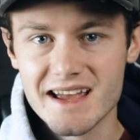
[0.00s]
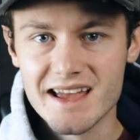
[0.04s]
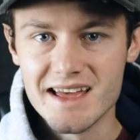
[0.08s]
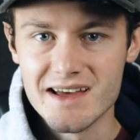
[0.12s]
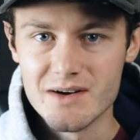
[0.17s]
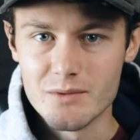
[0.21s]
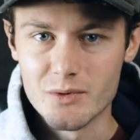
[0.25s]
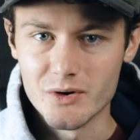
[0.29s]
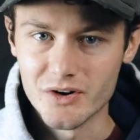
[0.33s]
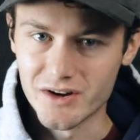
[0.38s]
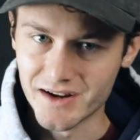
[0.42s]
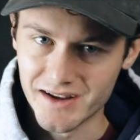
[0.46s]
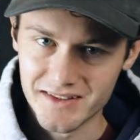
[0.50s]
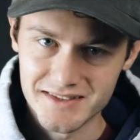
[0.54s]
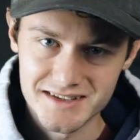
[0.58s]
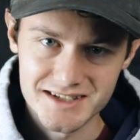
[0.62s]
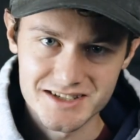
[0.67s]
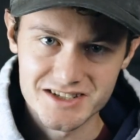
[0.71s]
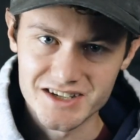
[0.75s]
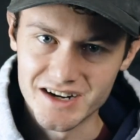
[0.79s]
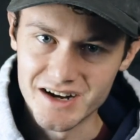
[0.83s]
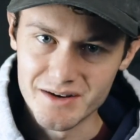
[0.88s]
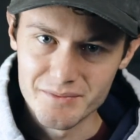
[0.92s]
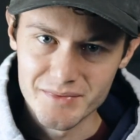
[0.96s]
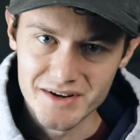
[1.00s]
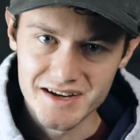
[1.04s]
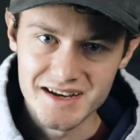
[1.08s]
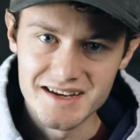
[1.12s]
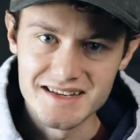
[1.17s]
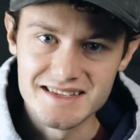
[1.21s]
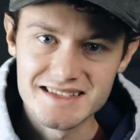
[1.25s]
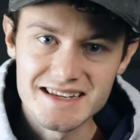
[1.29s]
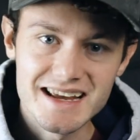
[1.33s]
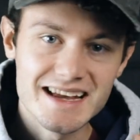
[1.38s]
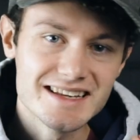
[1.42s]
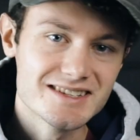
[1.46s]
and we're gonna get this shot
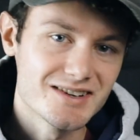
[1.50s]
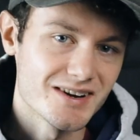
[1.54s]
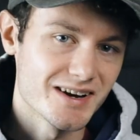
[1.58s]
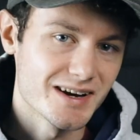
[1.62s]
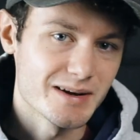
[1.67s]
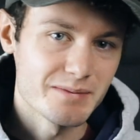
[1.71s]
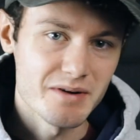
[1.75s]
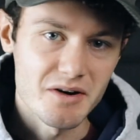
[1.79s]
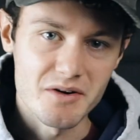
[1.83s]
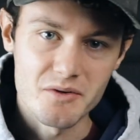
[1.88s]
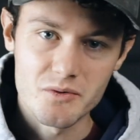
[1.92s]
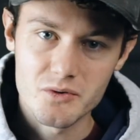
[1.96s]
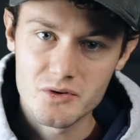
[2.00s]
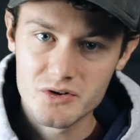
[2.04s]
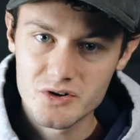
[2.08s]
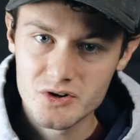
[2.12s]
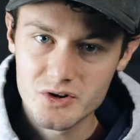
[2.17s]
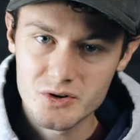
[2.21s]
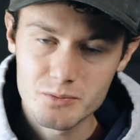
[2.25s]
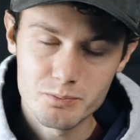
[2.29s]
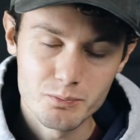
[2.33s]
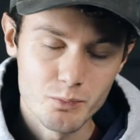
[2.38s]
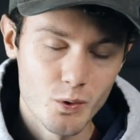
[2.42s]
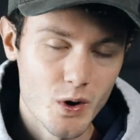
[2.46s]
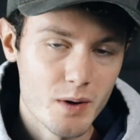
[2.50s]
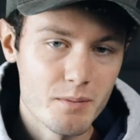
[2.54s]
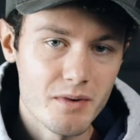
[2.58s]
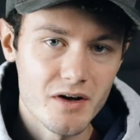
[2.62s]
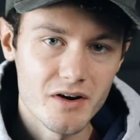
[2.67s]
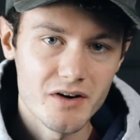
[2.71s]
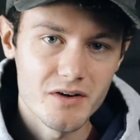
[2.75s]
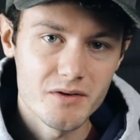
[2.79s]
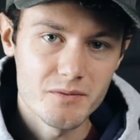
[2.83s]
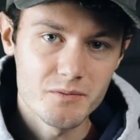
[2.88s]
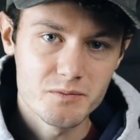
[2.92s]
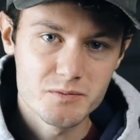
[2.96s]
because it's gonna come out way
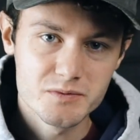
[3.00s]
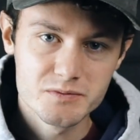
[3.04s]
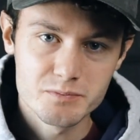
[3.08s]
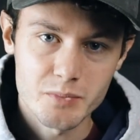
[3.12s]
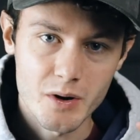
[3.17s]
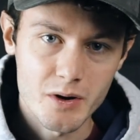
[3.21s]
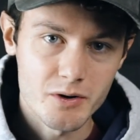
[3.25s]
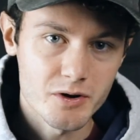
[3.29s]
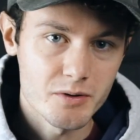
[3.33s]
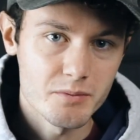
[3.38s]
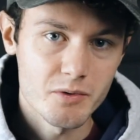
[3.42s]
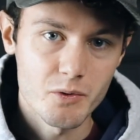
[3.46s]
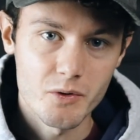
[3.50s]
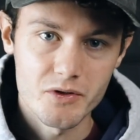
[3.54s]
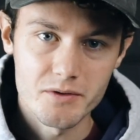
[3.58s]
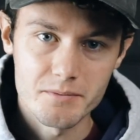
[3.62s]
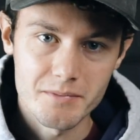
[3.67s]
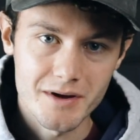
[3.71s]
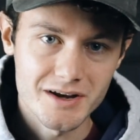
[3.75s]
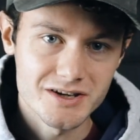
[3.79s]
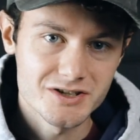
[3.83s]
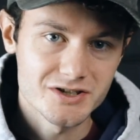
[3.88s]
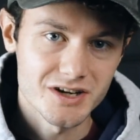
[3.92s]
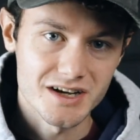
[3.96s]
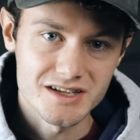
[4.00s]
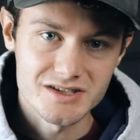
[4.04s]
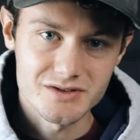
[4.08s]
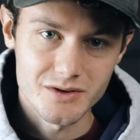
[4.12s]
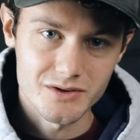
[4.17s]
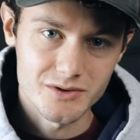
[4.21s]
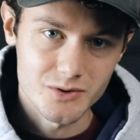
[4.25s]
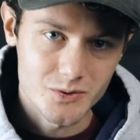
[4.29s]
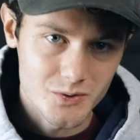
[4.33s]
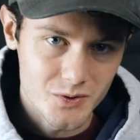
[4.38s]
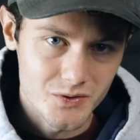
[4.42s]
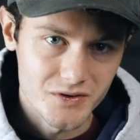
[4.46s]
better. It's probably gonna be one of the best shots
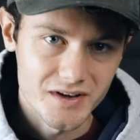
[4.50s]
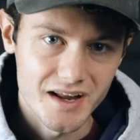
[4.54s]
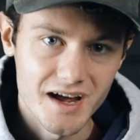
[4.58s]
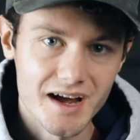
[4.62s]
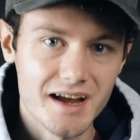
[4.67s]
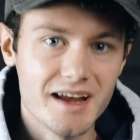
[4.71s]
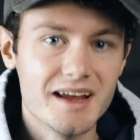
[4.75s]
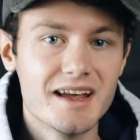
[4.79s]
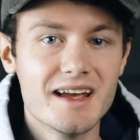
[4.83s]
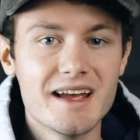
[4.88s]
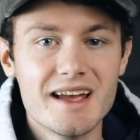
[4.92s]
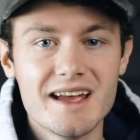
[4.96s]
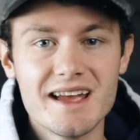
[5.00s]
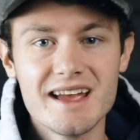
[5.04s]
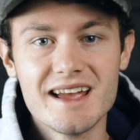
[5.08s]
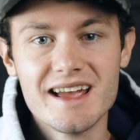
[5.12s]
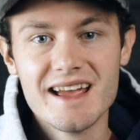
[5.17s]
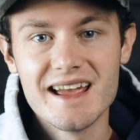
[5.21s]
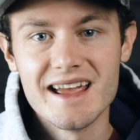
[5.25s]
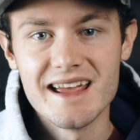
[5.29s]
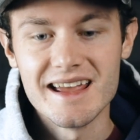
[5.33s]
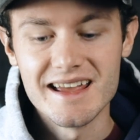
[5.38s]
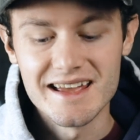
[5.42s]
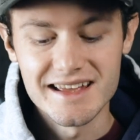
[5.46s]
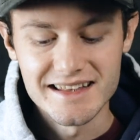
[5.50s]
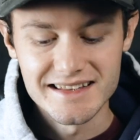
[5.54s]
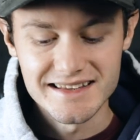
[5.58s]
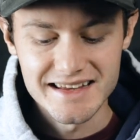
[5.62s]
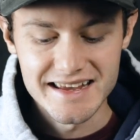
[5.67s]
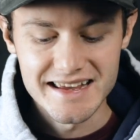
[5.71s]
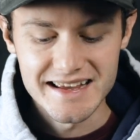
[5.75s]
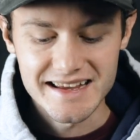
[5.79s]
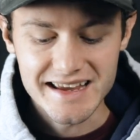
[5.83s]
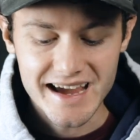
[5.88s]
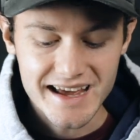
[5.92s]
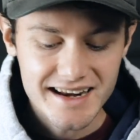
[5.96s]
of the whole night. And
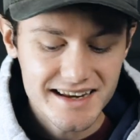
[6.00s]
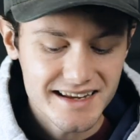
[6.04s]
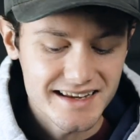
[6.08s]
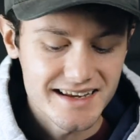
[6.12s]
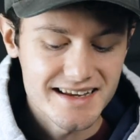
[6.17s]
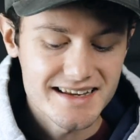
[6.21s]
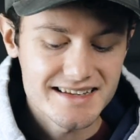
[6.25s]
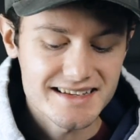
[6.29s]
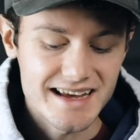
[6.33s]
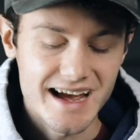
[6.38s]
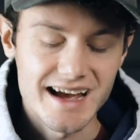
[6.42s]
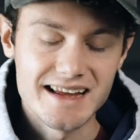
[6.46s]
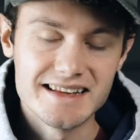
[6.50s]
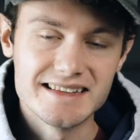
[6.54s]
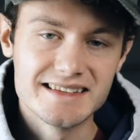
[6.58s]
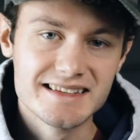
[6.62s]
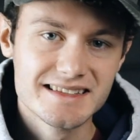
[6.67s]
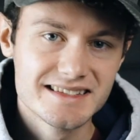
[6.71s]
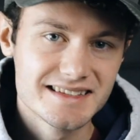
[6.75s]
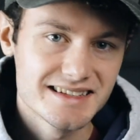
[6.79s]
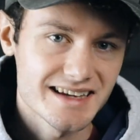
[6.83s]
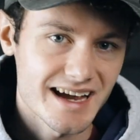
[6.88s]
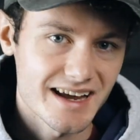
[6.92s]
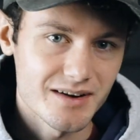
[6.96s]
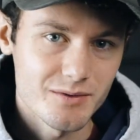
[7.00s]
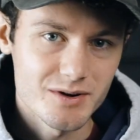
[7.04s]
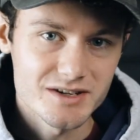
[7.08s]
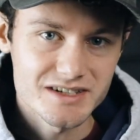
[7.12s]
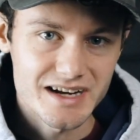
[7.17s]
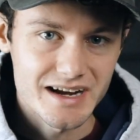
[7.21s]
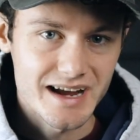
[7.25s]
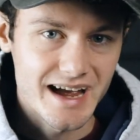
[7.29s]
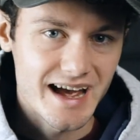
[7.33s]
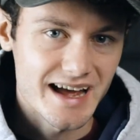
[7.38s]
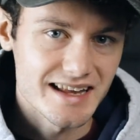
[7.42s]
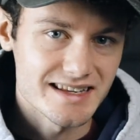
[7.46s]
it kind of is. I kind of wish
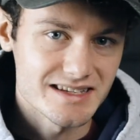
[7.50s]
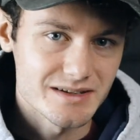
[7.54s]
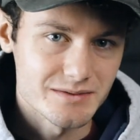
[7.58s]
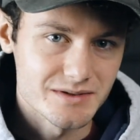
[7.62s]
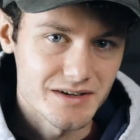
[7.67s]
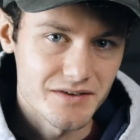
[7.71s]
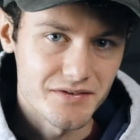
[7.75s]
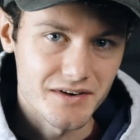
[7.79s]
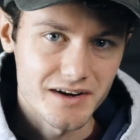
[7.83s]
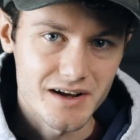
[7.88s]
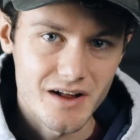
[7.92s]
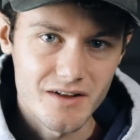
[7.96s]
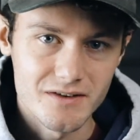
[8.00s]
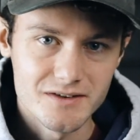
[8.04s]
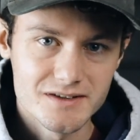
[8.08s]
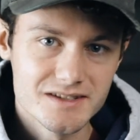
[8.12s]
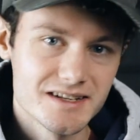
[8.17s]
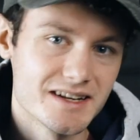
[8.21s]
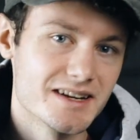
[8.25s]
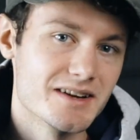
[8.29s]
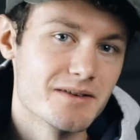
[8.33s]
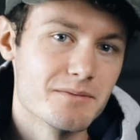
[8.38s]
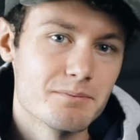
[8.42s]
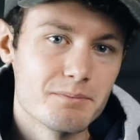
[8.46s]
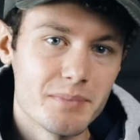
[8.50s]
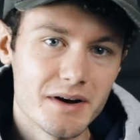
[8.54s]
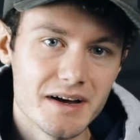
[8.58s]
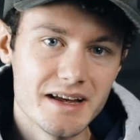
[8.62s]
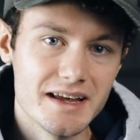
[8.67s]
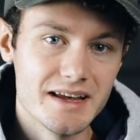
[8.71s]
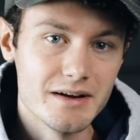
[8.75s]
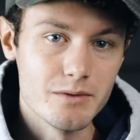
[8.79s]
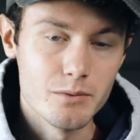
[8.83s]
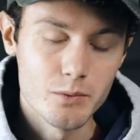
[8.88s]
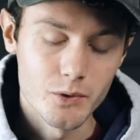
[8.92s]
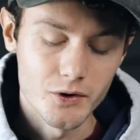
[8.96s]
I had some different colors in it, but
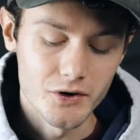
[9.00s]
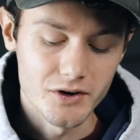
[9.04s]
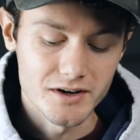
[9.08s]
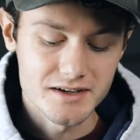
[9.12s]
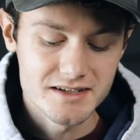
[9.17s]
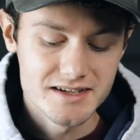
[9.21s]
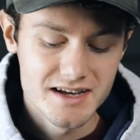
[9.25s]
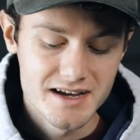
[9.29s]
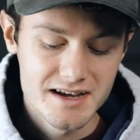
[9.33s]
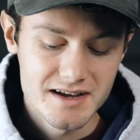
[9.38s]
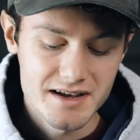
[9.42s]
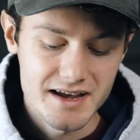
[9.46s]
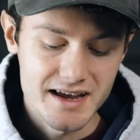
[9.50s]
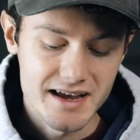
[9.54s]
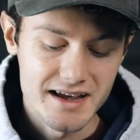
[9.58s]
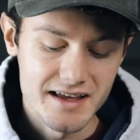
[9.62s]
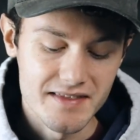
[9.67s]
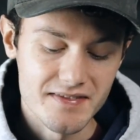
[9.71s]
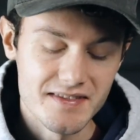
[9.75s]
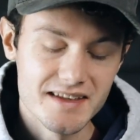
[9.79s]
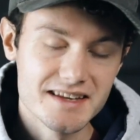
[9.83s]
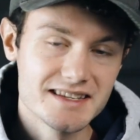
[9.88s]
it works, and